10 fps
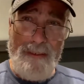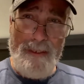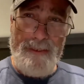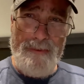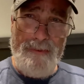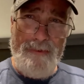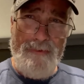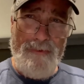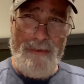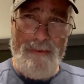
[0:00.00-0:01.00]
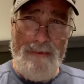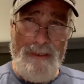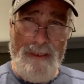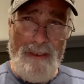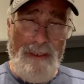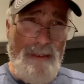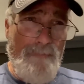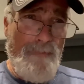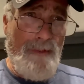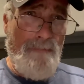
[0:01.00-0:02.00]
lizard or
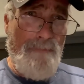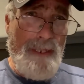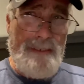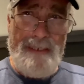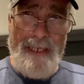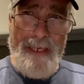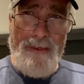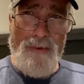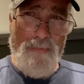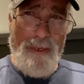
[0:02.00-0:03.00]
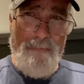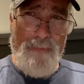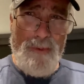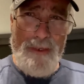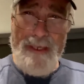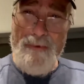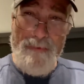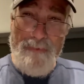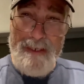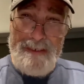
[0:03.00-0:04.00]
pet snake or pet bird. You know,
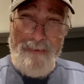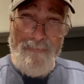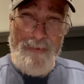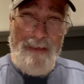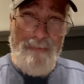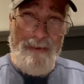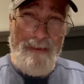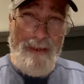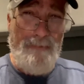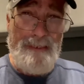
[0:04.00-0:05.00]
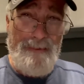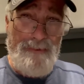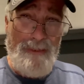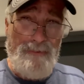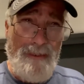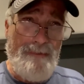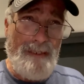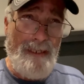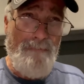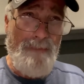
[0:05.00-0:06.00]
it might sound funny, but I've seen truck drivers
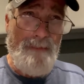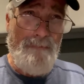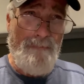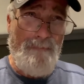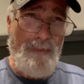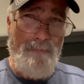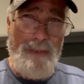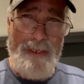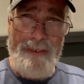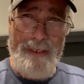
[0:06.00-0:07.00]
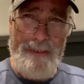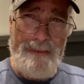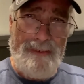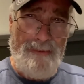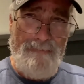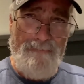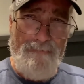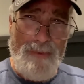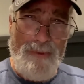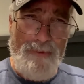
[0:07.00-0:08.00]
have pet parakeets
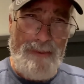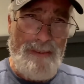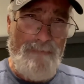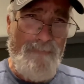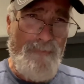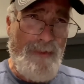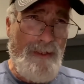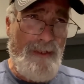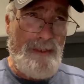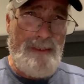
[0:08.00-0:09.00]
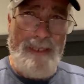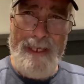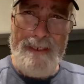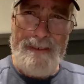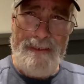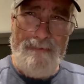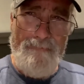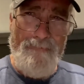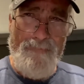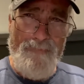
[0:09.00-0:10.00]
and birds and snakes and